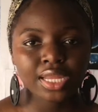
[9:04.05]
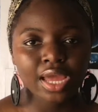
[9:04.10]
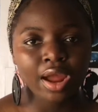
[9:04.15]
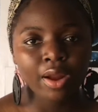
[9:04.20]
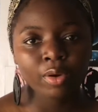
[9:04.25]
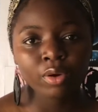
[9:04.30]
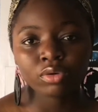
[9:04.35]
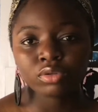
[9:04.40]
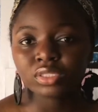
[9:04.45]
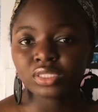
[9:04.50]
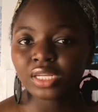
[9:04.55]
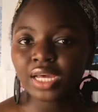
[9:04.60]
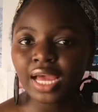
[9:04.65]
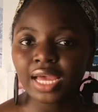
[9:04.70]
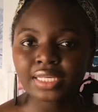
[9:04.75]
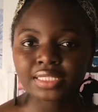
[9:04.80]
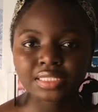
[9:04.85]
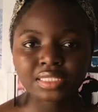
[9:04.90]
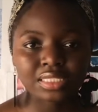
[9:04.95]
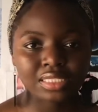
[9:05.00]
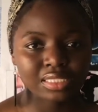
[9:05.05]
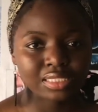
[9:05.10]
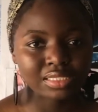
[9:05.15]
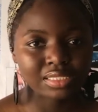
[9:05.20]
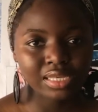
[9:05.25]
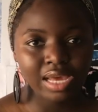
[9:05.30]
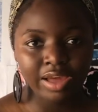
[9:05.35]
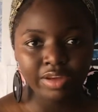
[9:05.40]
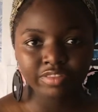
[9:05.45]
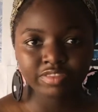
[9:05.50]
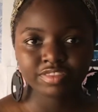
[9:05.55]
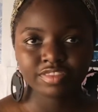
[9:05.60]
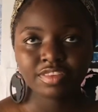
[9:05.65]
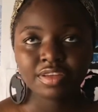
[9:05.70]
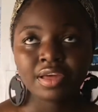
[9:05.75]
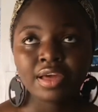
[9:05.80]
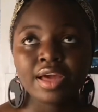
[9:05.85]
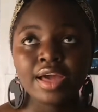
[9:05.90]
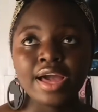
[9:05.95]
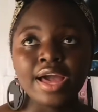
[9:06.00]
around dust and stuff
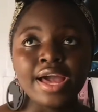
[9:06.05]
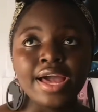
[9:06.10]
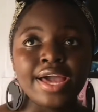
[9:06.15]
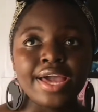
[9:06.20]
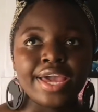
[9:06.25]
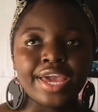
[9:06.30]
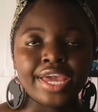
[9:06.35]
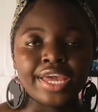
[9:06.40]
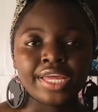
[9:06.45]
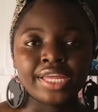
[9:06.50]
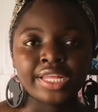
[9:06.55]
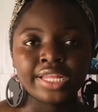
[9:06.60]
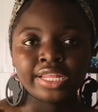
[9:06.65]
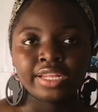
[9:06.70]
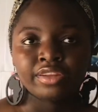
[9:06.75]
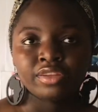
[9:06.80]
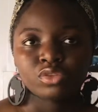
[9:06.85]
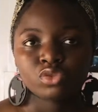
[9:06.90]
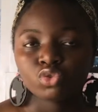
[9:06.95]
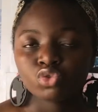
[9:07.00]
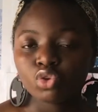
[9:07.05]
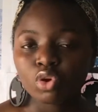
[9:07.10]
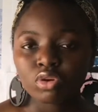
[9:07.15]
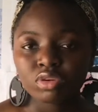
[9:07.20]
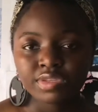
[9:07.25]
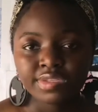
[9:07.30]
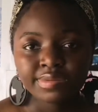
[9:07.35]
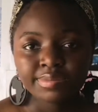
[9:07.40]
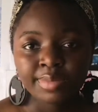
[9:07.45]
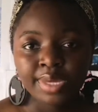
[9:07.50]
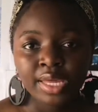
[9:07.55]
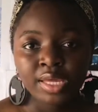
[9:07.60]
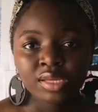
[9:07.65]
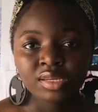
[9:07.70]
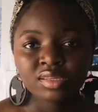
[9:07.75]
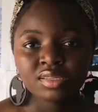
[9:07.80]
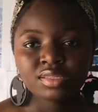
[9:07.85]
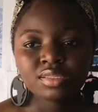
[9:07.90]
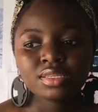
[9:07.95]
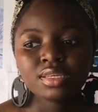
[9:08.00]
and strong
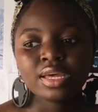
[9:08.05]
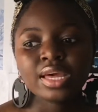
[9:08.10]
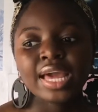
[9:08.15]
smells,